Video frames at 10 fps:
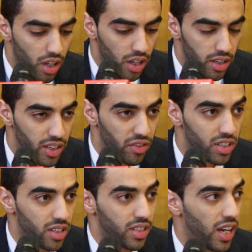civil
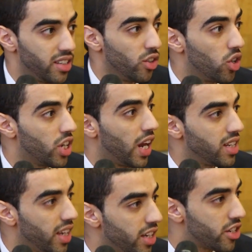society
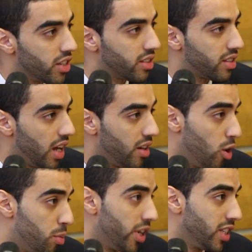organizations that are
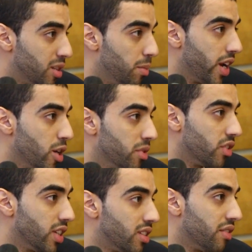operated by human
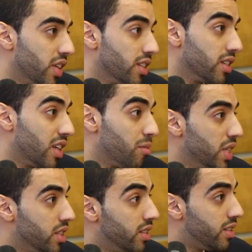rights defenders have
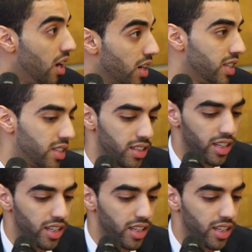been targeted